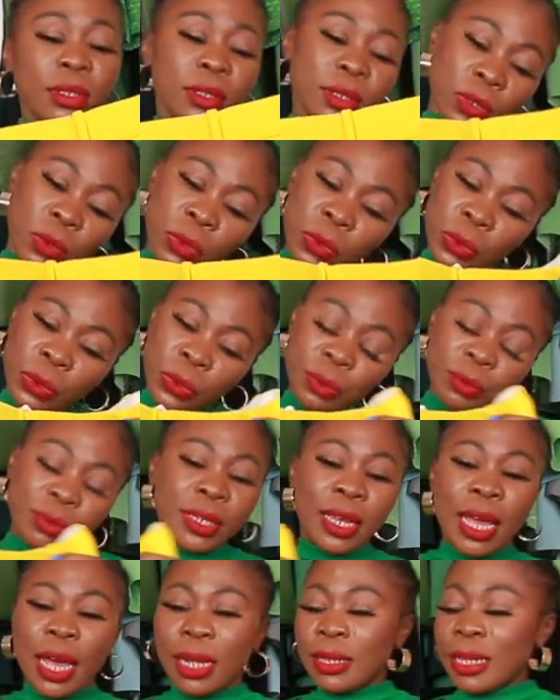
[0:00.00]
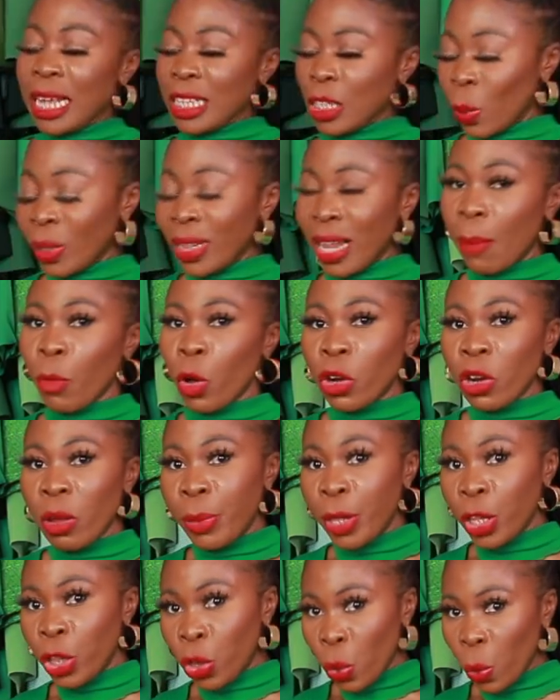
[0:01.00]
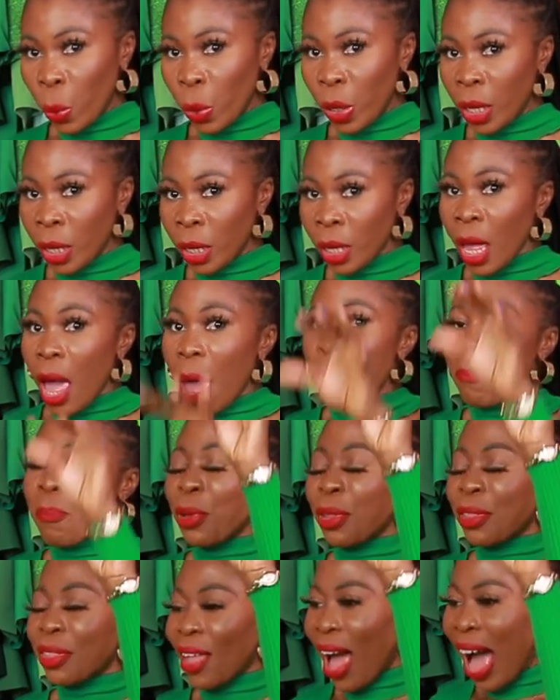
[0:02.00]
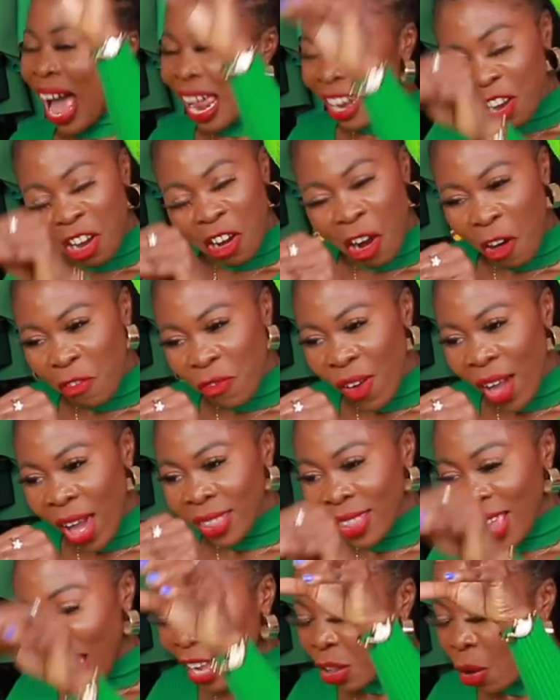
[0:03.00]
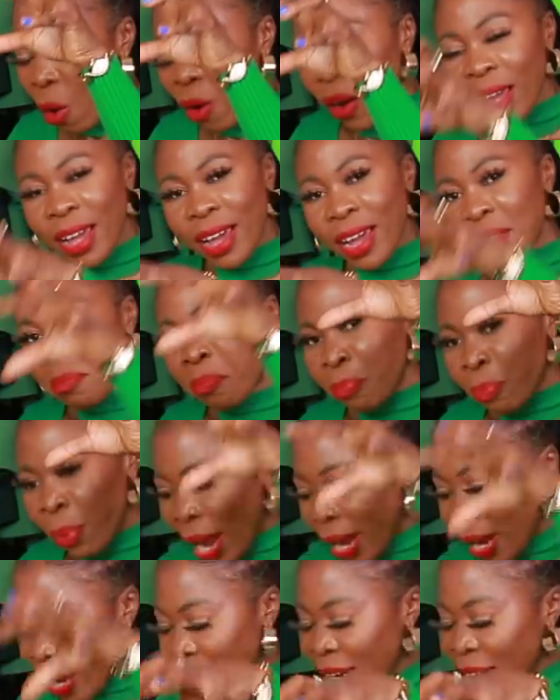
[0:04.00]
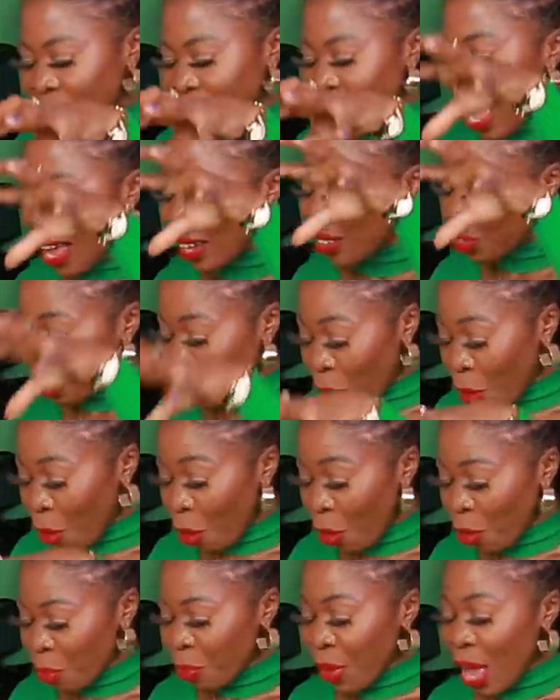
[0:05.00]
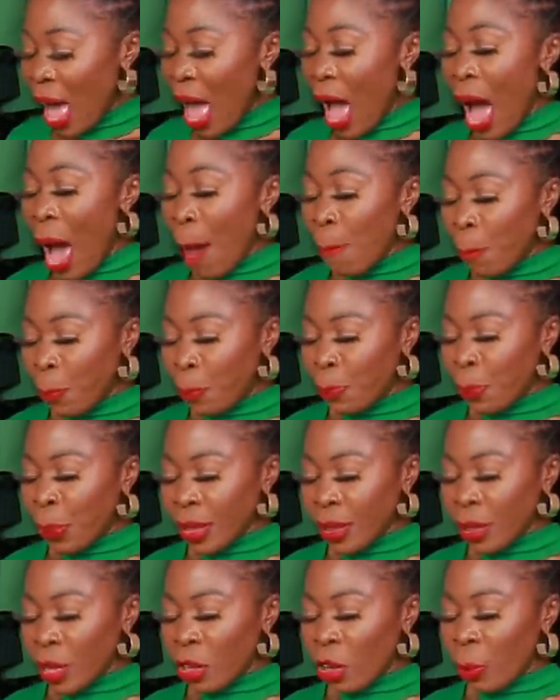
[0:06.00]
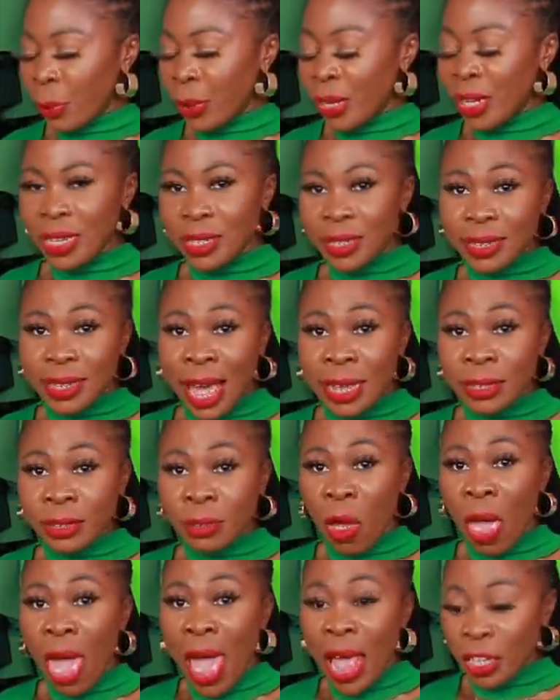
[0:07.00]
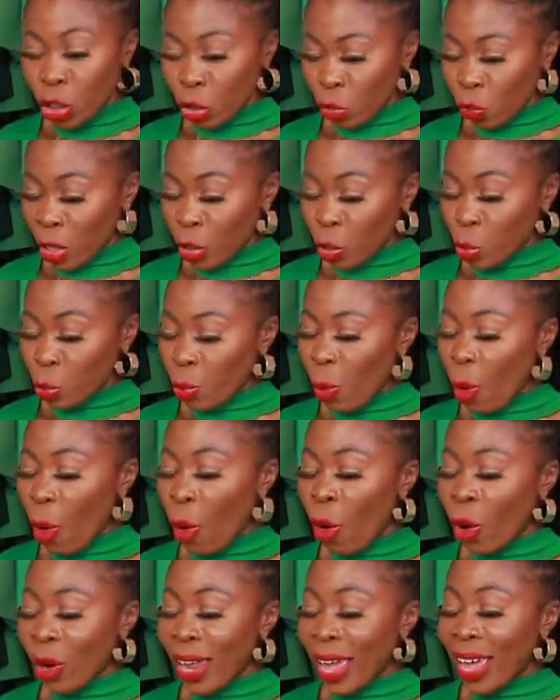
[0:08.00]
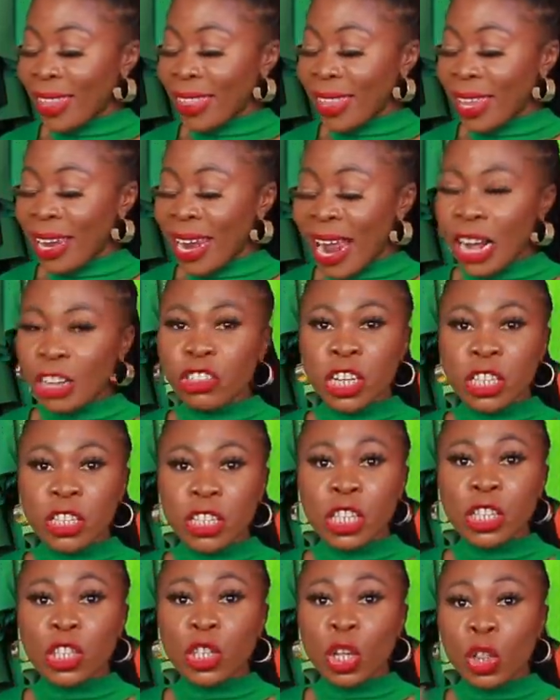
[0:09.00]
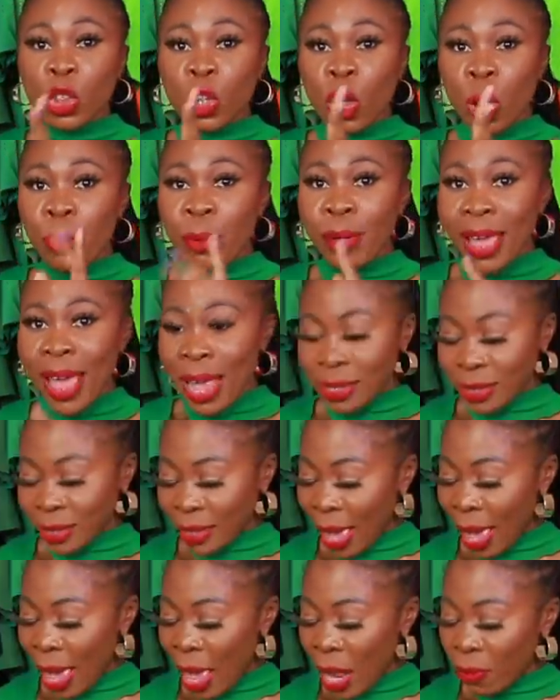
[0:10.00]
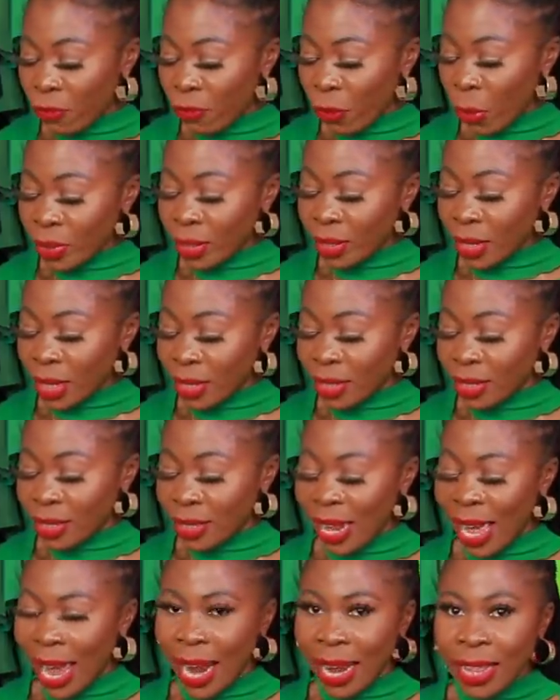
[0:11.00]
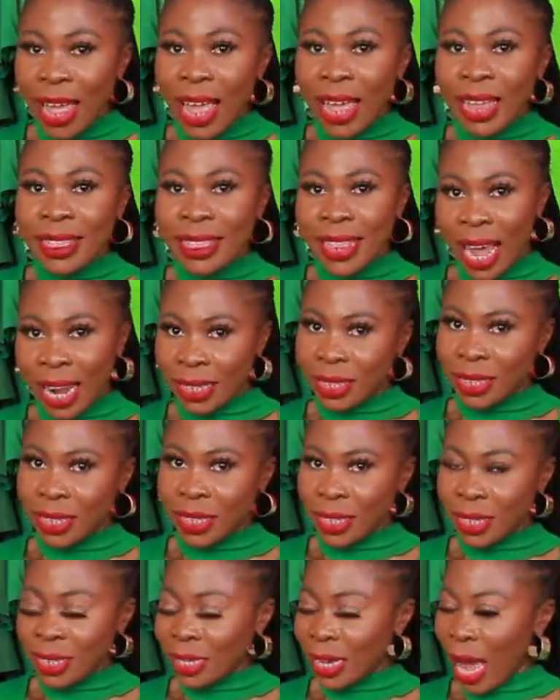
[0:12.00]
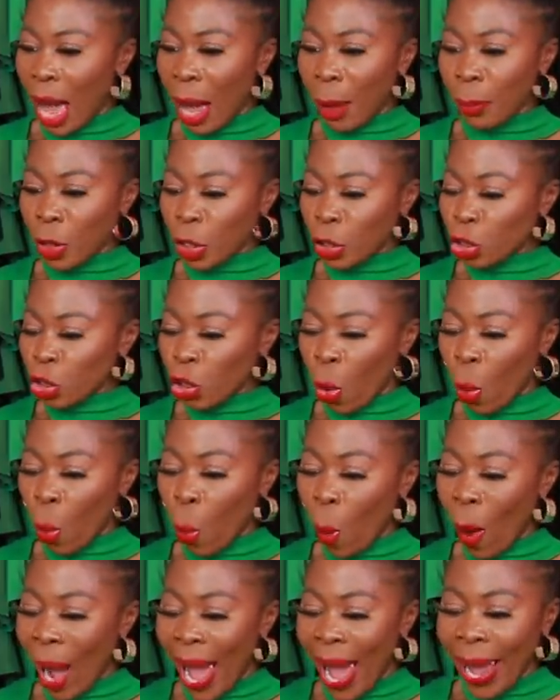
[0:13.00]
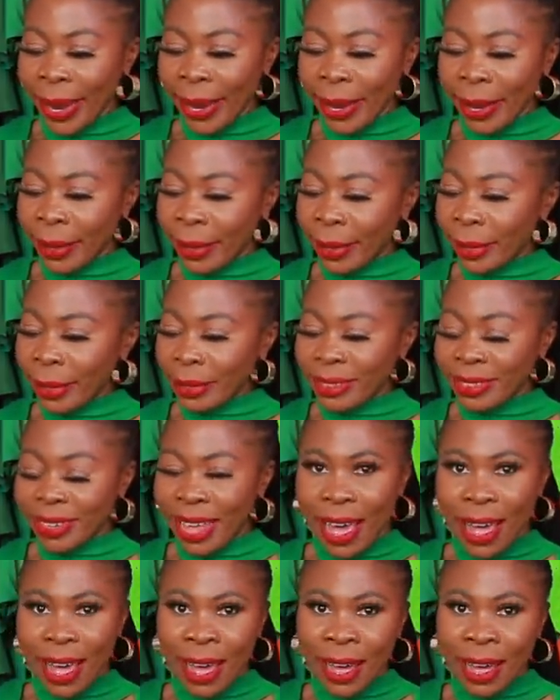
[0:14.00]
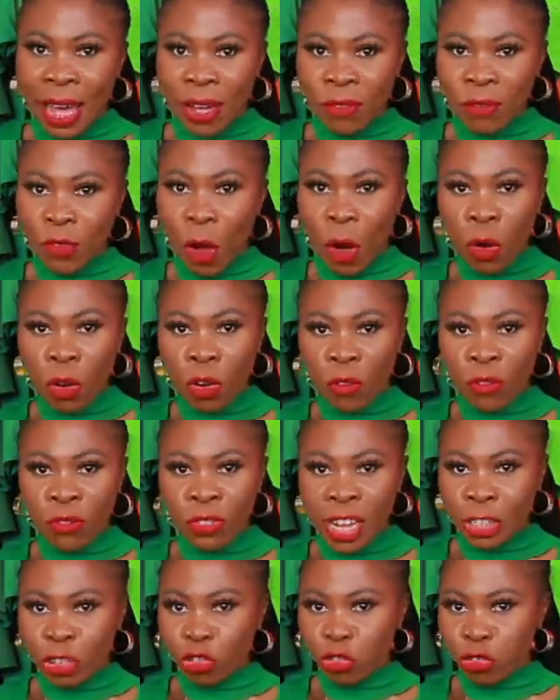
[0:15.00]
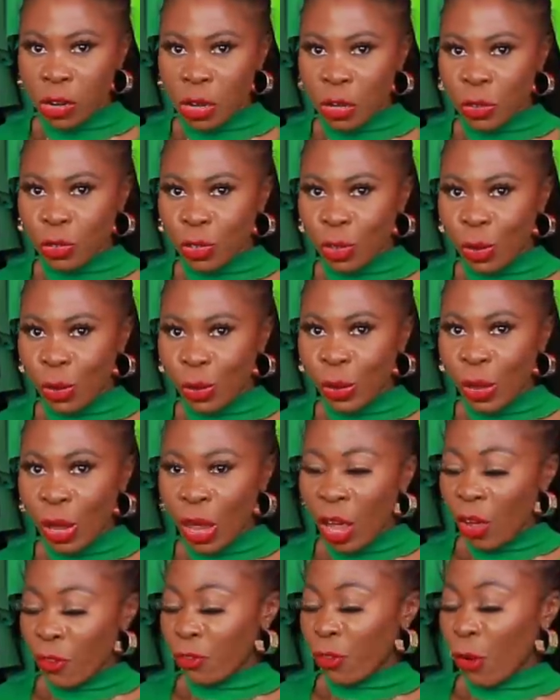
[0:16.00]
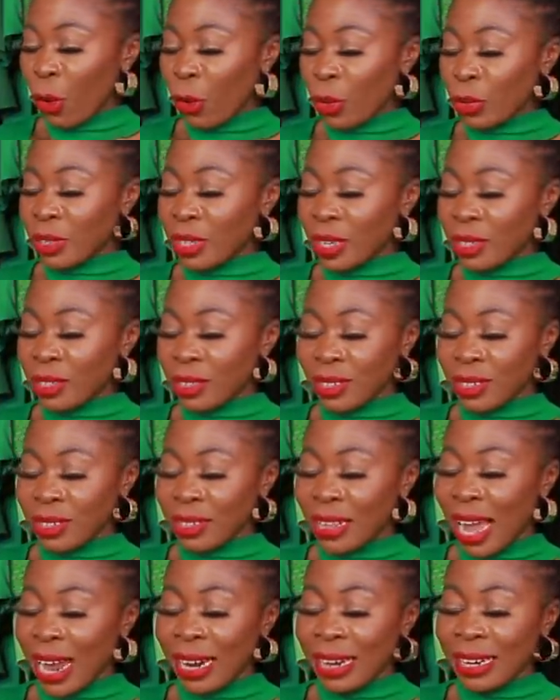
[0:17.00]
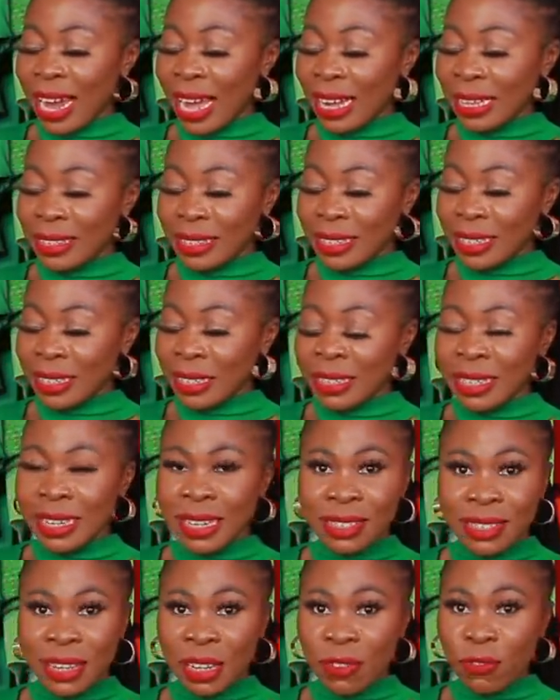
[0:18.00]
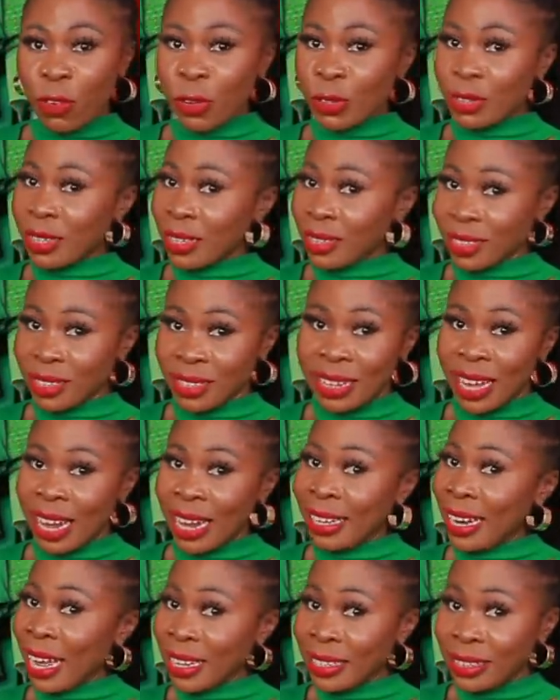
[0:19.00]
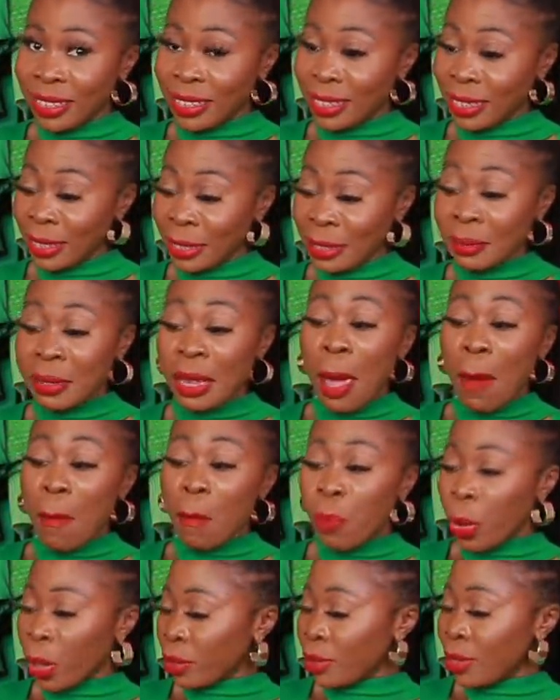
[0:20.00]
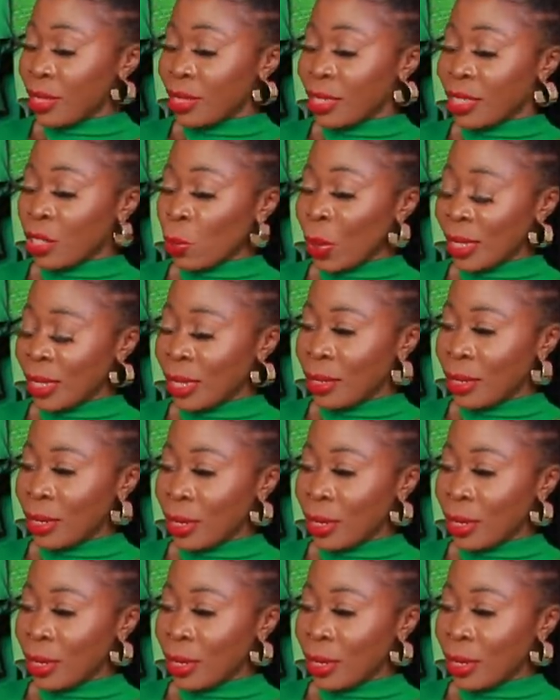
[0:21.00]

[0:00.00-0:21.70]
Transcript: so yeah, that's what I'm gonna be doing. But I love it. I don't regret buying it at all. I picked it up in the size extra small and the largest is the double XL for 69.90. I'm not sure why uh, Zara have all of their trousers for 69.90 listed for 69.90, but this is what it